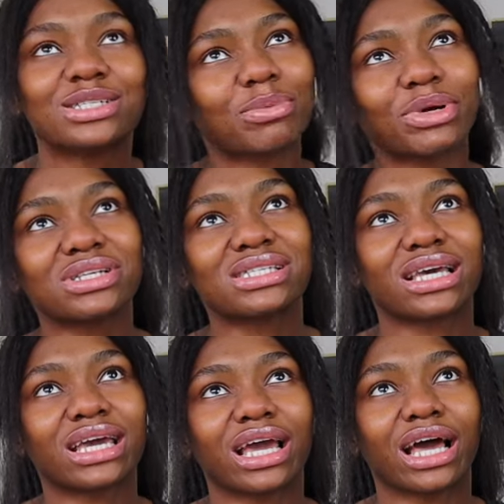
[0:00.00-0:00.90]
So I'm gonna
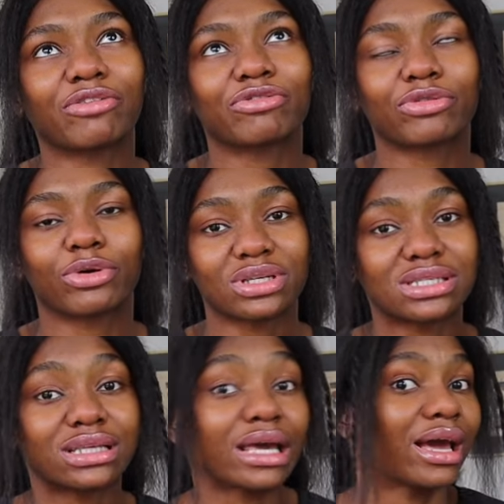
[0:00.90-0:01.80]
say I've
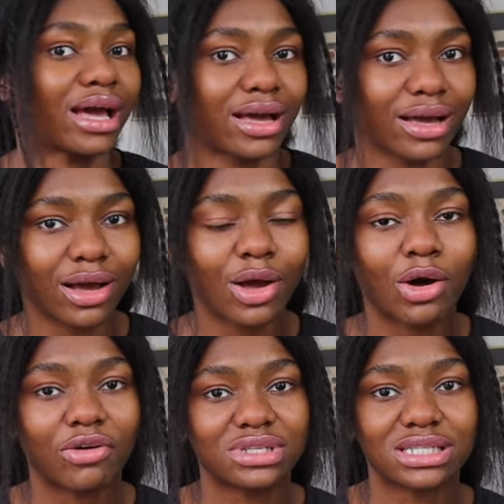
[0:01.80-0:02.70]
gotten a hang
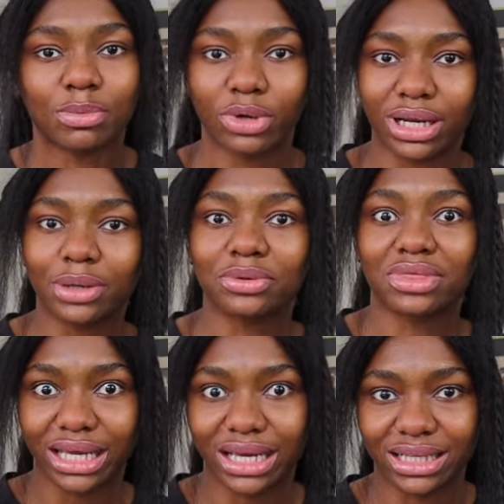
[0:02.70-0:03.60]
of this
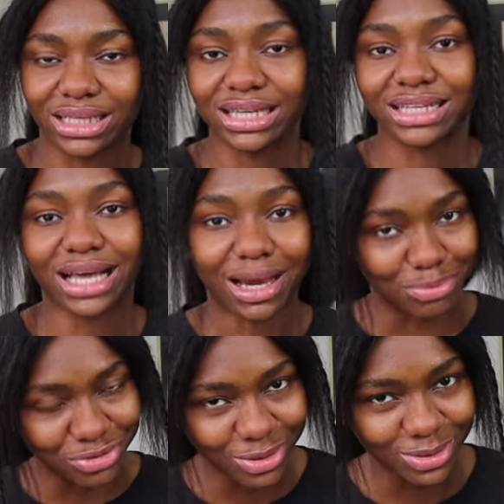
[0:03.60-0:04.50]
motherhood thing in
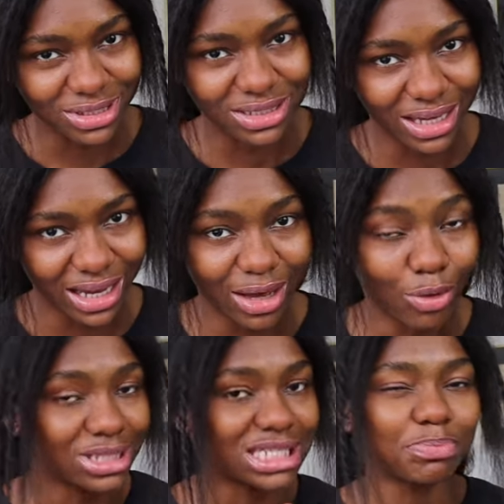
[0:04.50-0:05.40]
abroad, yeah,
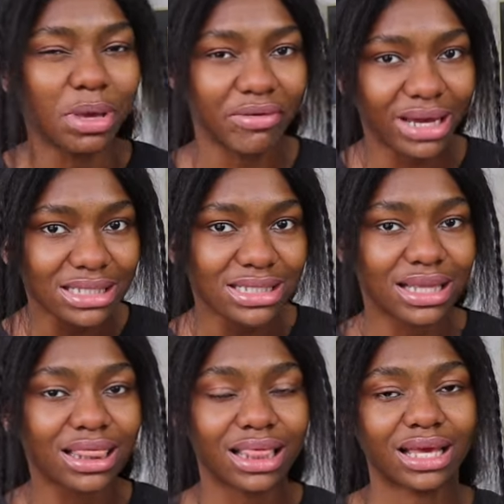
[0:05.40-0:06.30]
or this
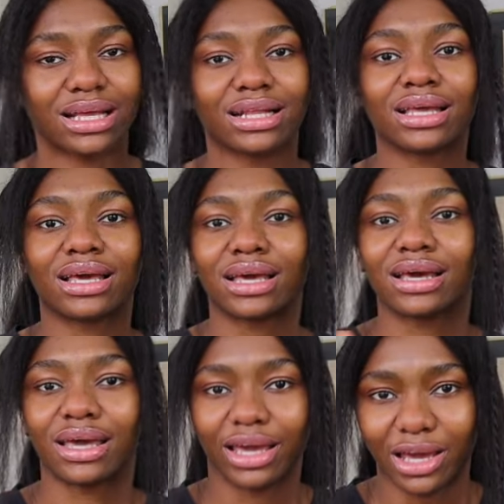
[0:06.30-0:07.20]
parenting thing
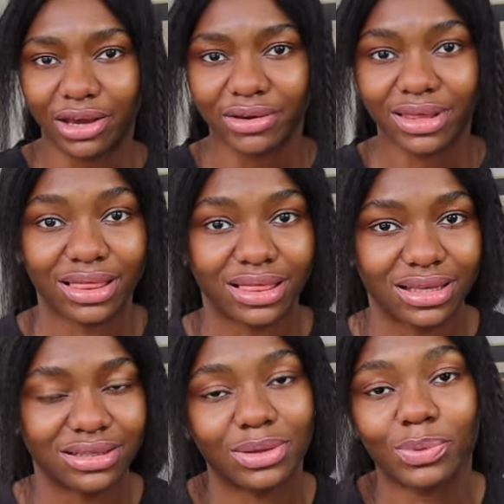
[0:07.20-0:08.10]
here
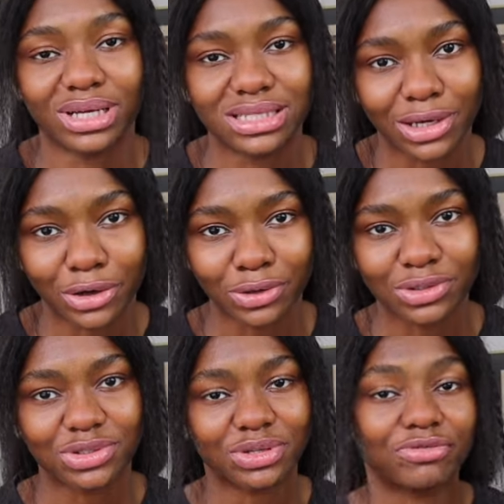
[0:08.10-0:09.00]
in the Western
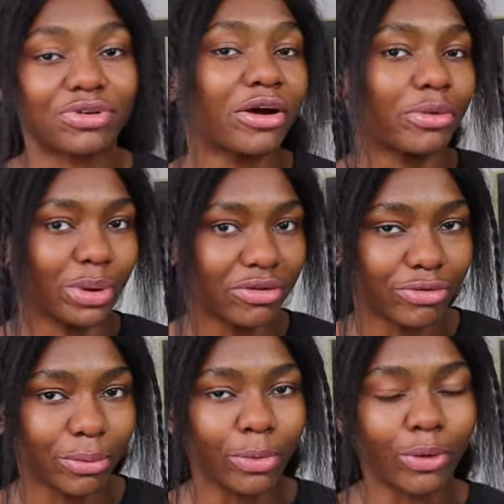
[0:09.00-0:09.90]
country, far away
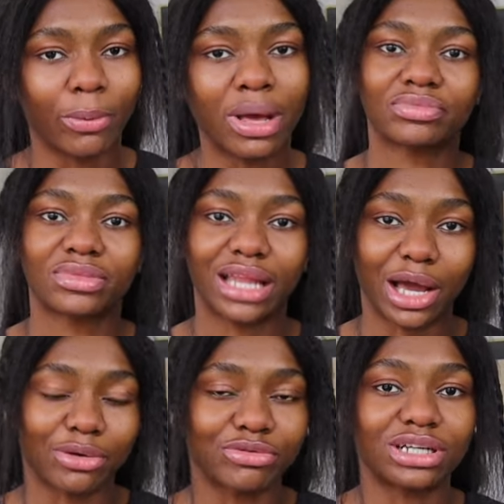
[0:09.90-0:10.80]
from home.
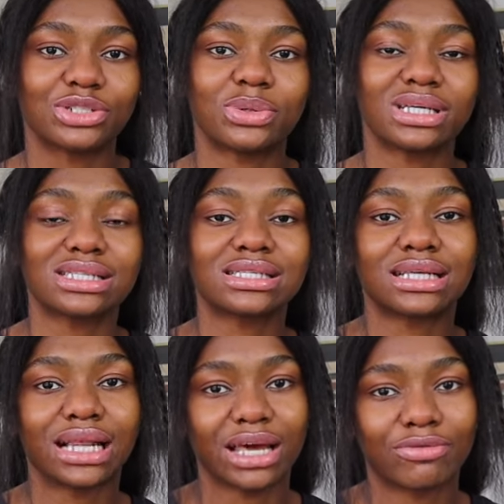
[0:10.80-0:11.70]
Now, graduating to
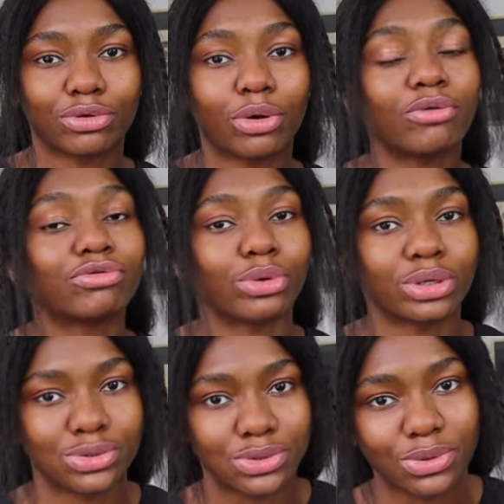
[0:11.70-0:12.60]
the level of
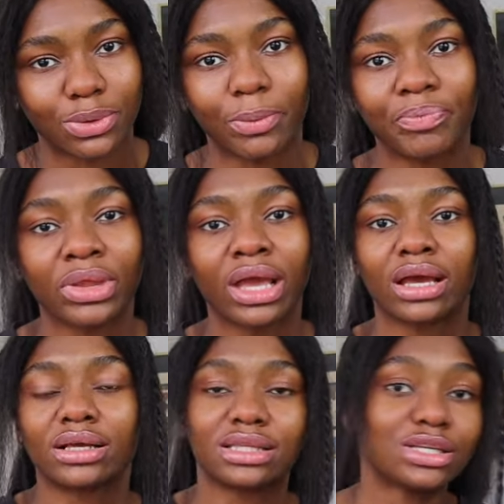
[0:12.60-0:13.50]
going to school,
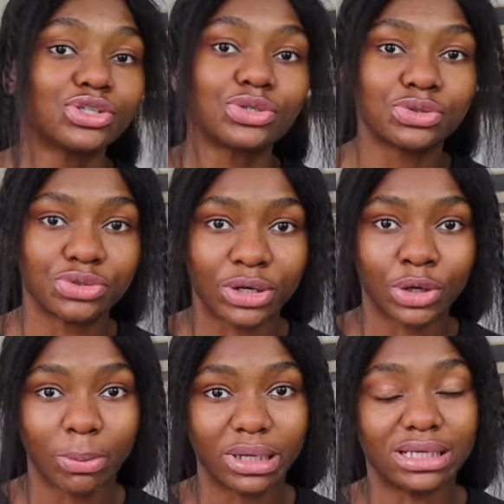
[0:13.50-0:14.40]
these children
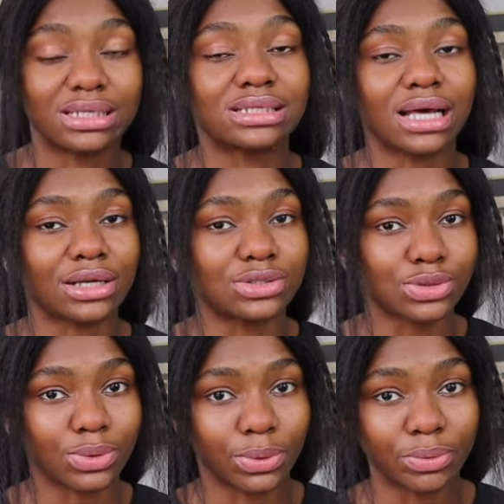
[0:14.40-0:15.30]
normally start
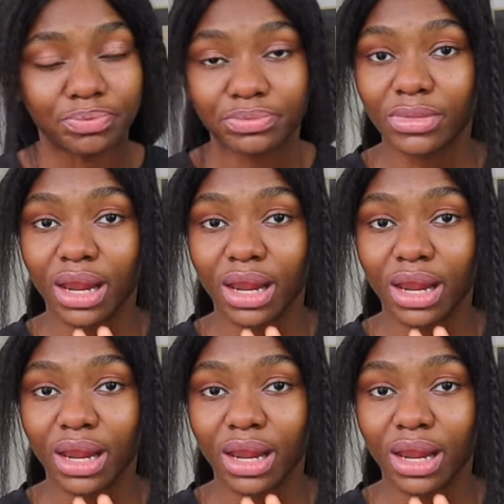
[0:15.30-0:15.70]
school.